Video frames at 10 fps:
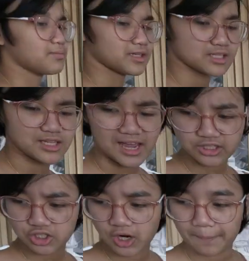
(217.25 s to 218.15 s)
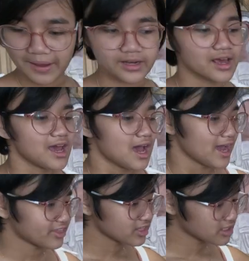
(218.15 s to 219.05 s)
is, but it's an extra bed.
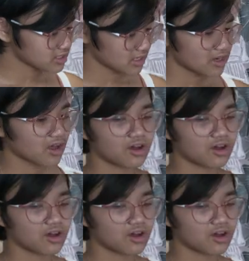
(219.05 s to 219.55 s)
I think this can